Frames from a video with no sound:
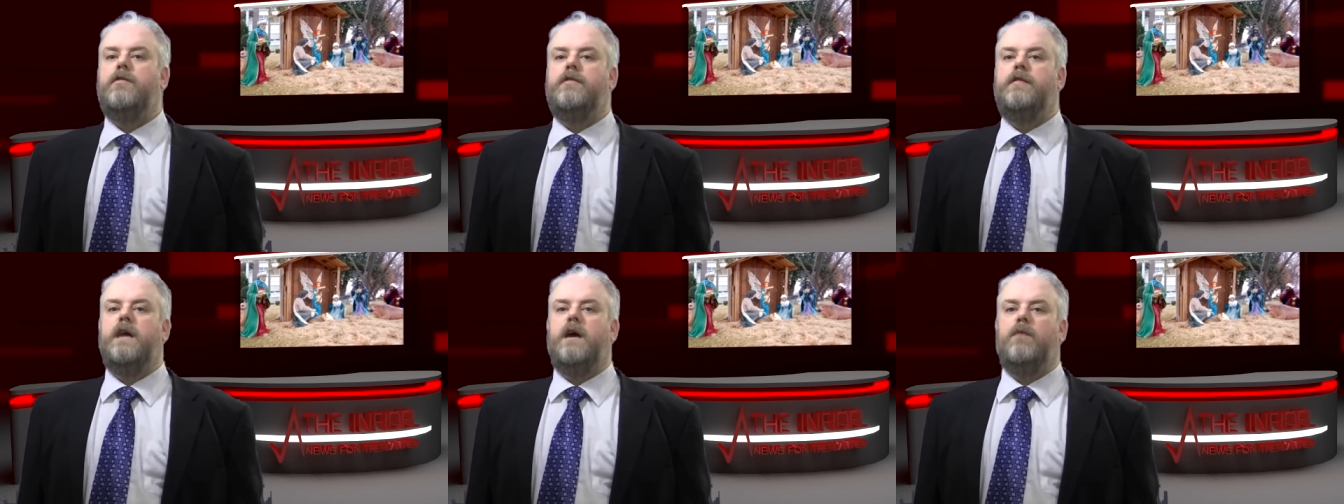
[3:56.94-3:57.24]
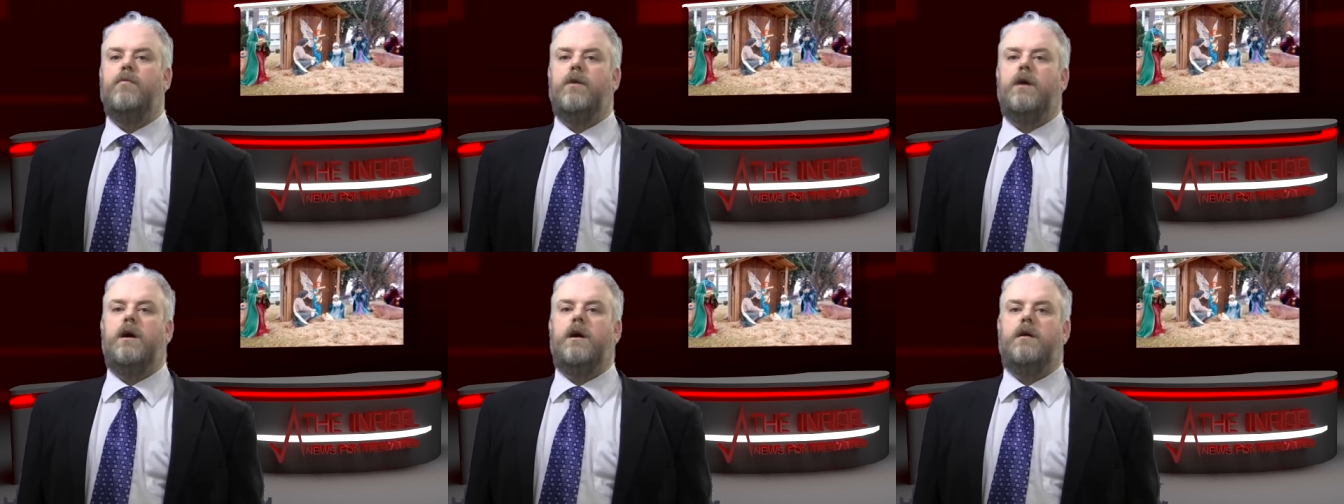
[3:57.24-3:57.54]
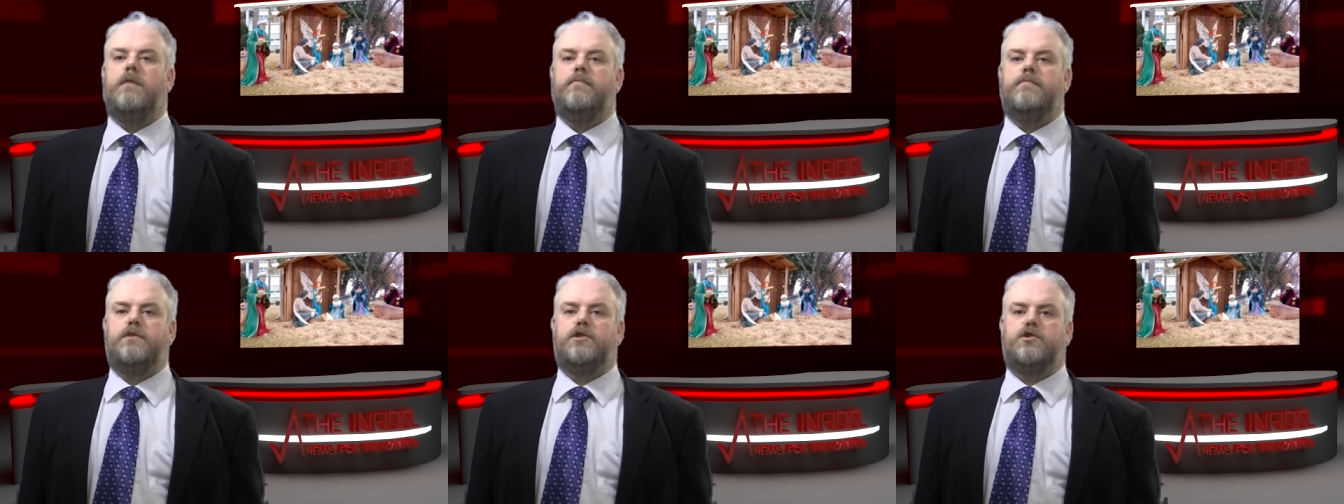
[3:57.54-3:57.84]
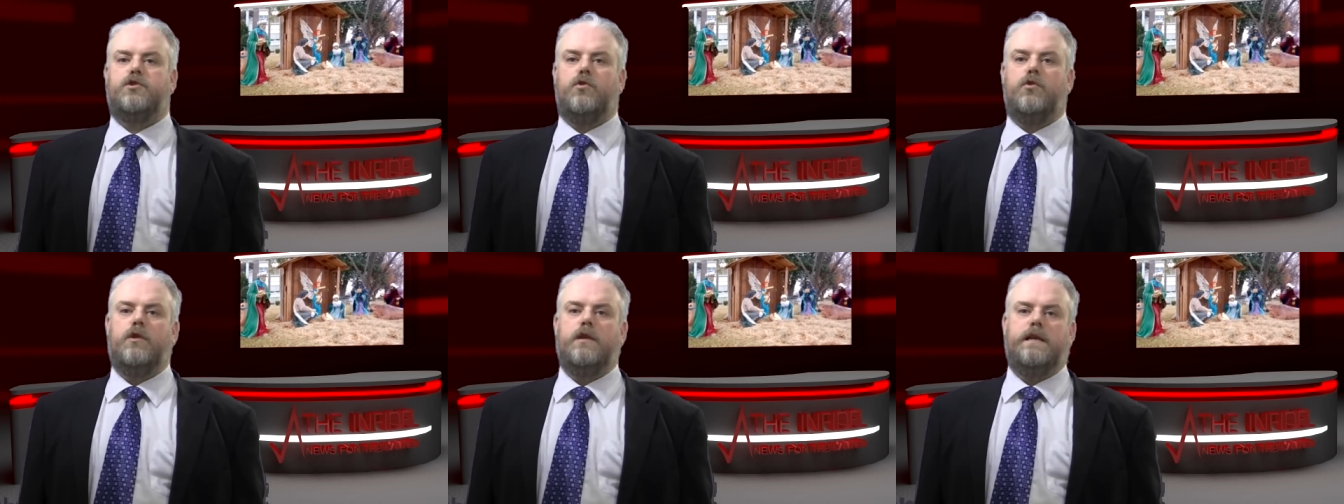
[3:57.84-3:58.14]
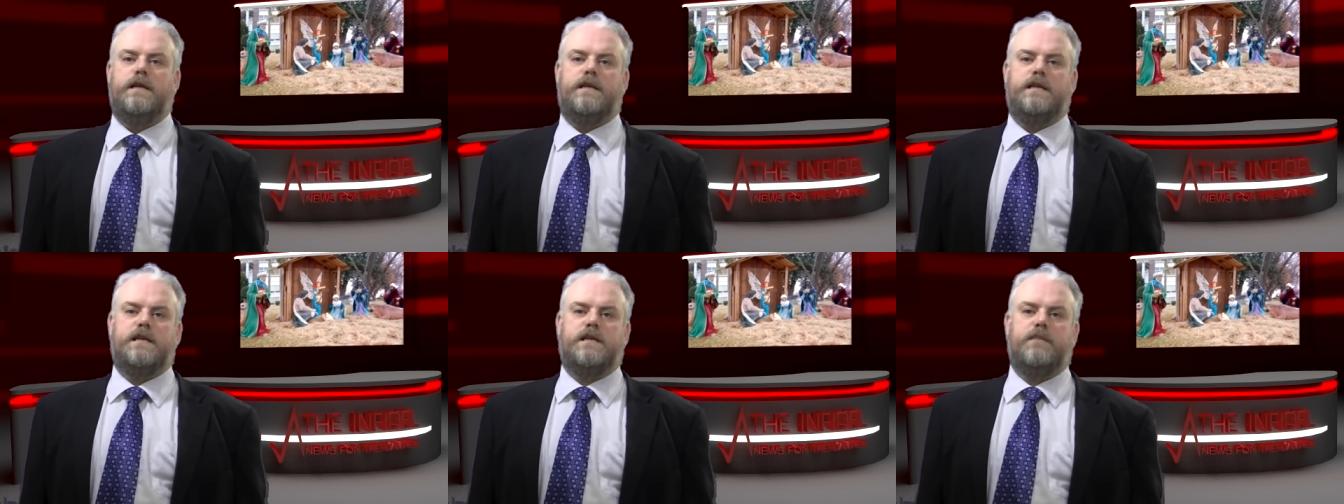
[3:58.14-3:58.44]
They were
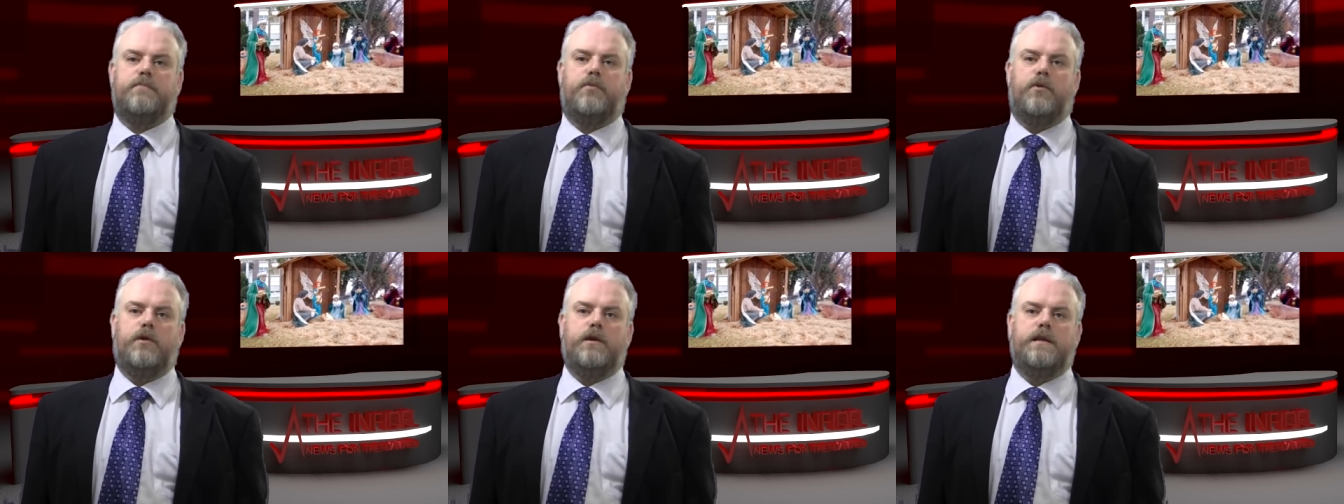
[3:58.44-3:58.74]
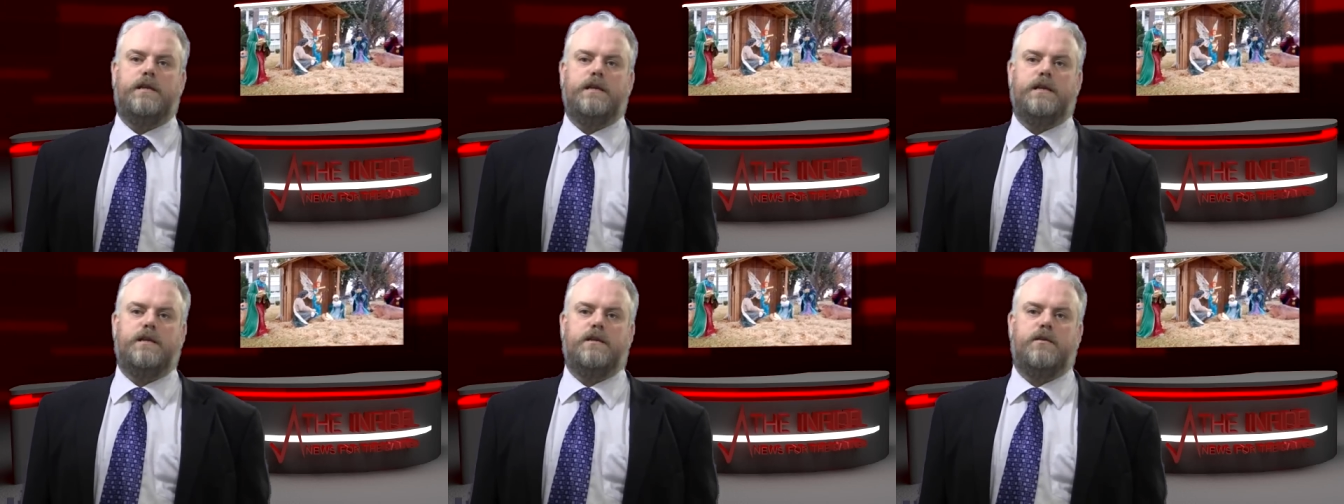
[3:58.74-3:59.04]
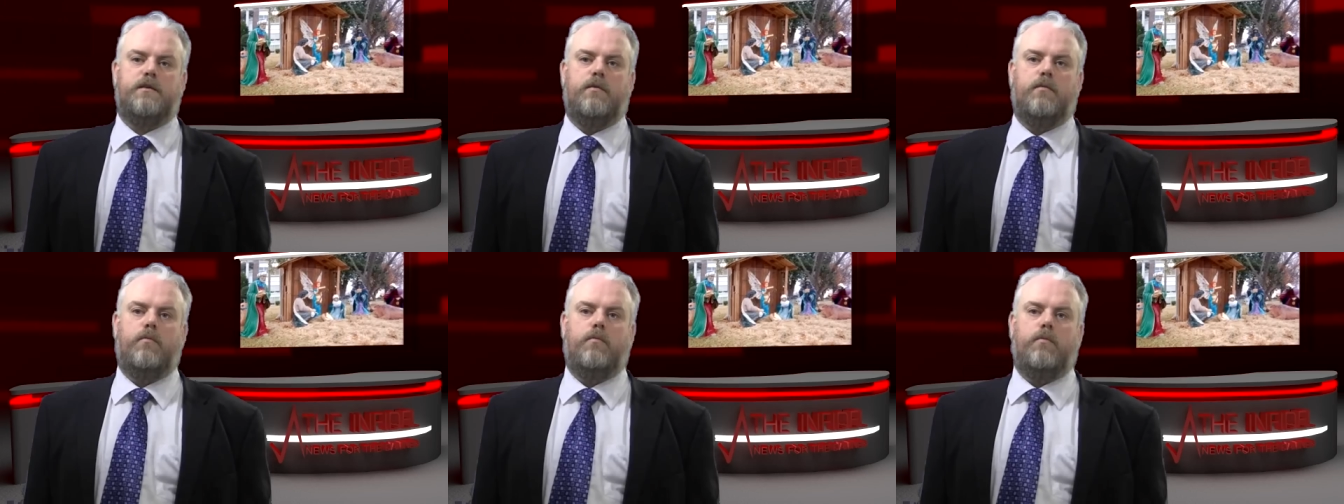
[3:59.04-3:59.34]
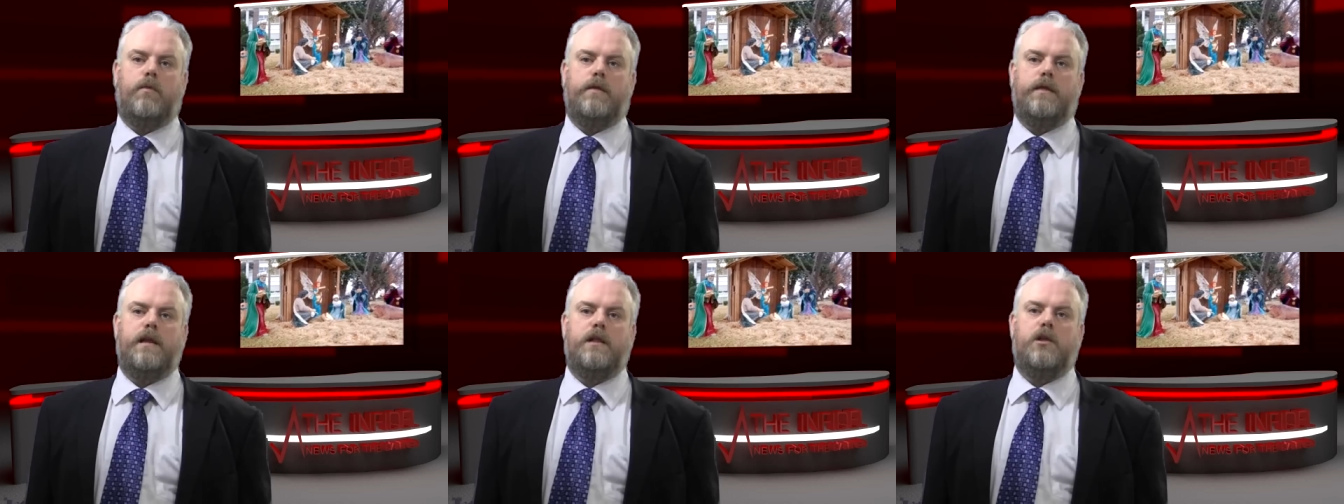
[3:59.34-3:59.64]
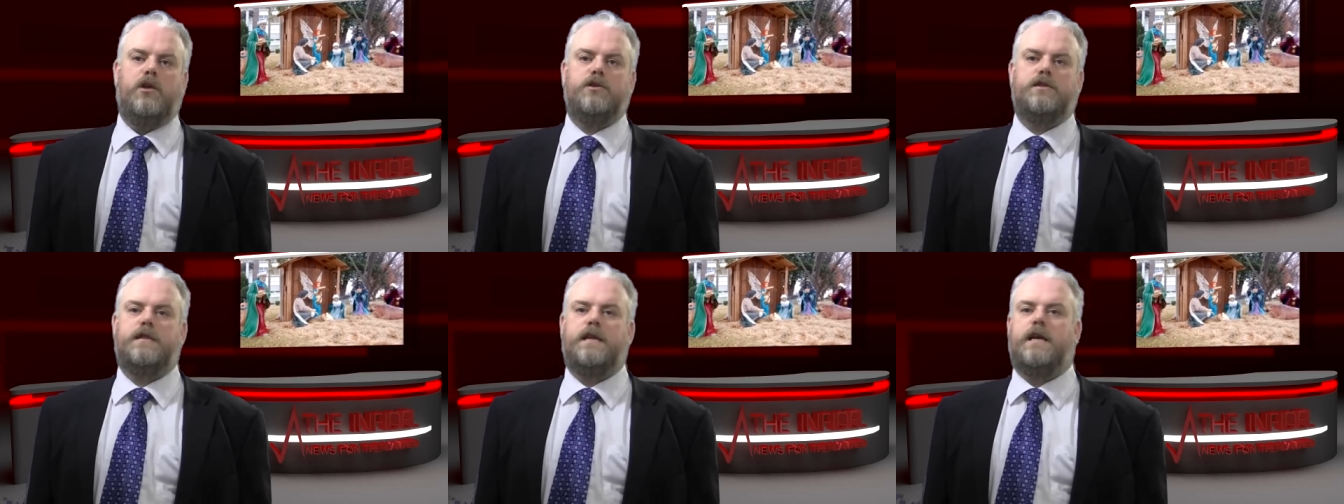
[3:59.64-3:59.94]
sorely disappointed when they
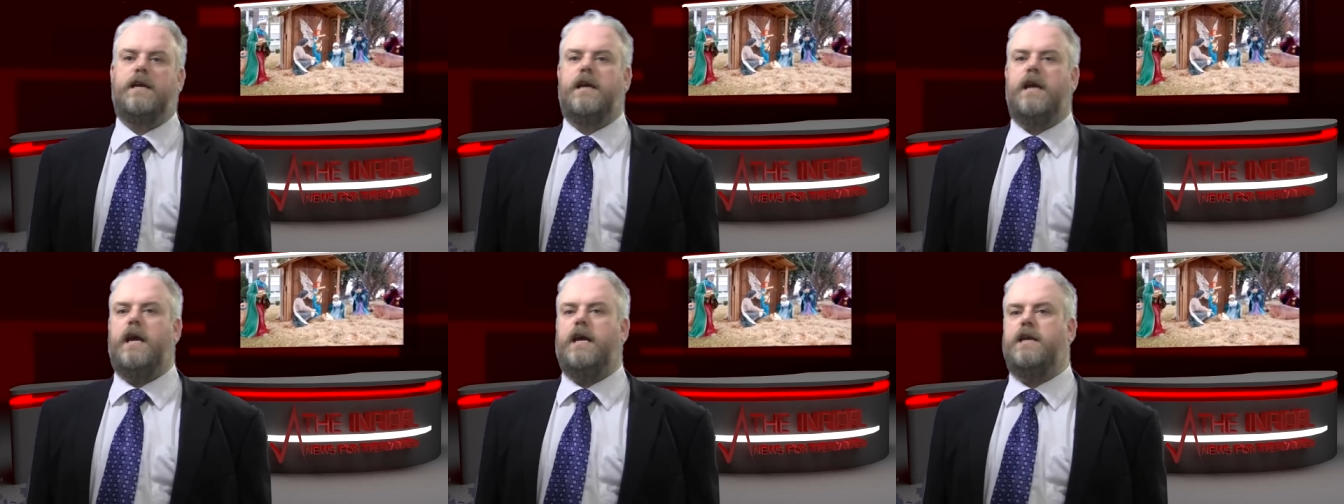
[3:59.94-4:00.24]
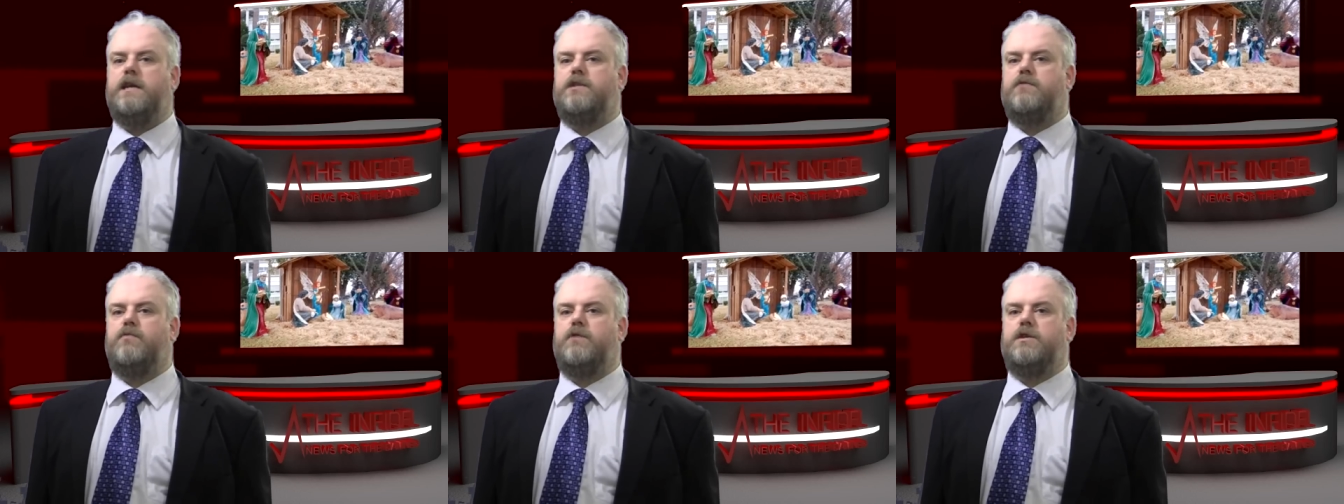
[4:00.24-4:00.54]
lost their case,